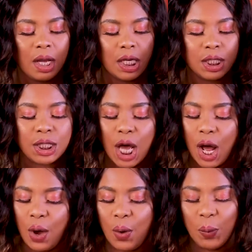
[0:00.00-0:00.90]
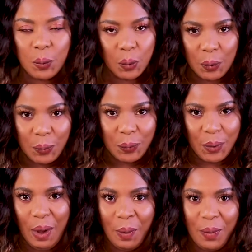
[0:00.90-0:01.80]
so woo,
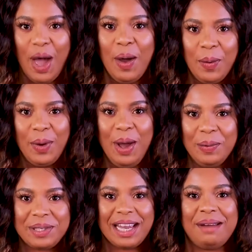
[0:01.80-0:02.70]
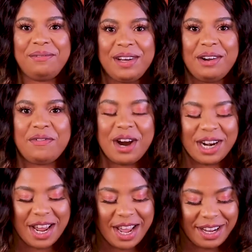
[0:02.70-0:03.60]
woo, woo, time for the
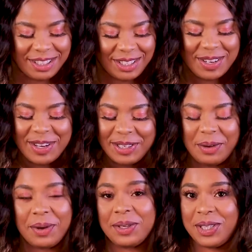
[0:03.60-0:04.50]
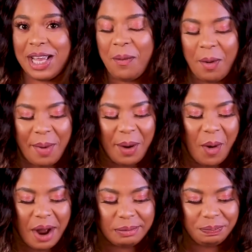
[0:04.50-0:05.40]
bread let's step one by one